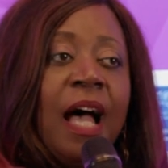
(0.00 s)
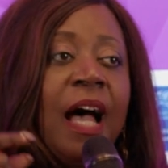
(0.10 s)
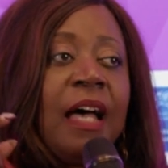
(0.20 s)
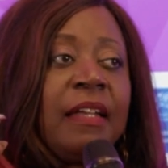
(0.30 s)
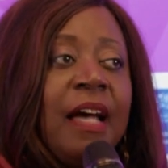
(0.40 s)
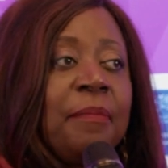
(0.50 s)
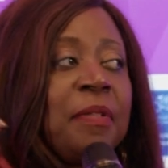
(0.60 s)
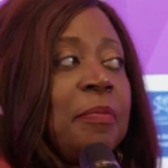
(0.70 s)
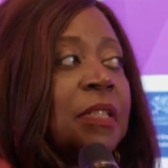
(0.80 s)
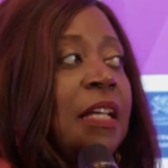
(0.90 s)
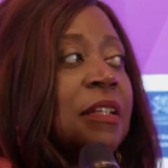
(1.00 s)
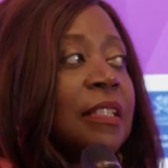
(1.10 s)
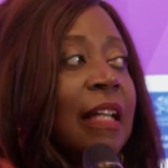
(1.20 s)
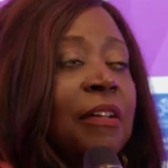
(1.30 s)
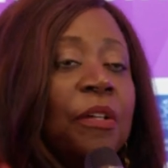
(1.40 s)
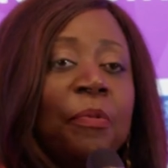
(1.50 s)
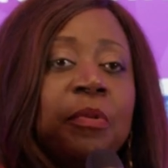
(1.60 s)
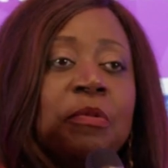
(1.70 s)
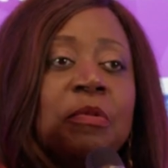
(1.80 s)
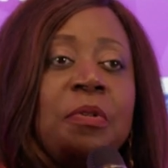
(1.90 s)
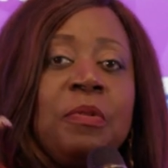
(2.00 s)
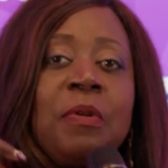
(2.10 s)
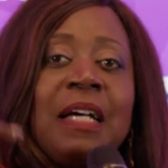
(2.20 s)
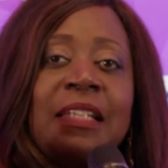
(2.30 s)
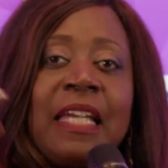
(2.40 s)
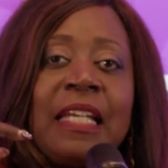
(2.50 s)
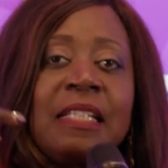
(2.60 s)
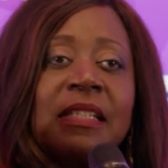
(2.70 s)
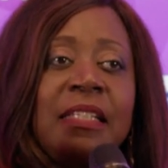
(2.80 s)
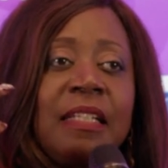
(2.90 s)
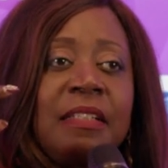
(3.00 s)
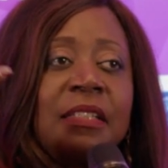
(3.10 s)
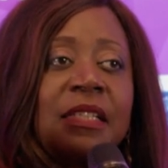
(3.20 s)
And I had people then stand up who has 8, 6,